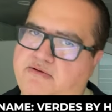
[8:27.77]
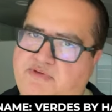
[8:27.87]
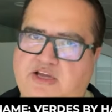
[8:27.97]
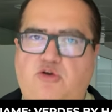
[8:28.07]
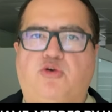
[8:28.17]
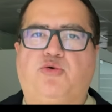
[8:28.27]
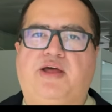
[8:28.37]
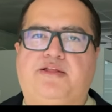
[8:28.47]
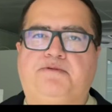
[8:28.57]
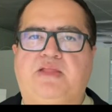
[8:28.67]
we can go
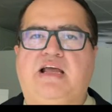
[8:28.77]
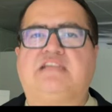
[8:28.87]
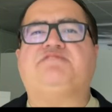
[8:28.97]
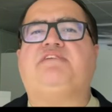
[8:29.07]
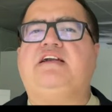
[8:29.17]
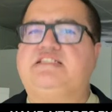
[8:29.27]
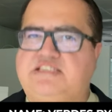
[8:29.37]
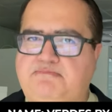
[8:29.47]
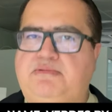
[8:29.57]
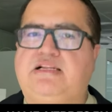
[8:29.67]
together. It's a fairly
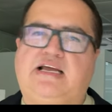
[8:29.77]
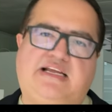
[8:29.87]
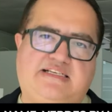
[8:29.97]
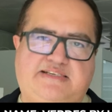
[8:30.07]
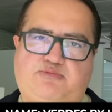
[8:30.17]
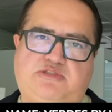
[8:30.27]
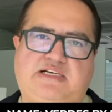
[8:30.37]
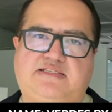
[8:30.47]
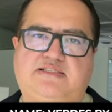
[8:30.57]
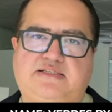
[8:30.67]
simple and easy
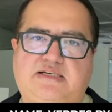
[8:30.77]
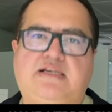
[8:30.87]
process.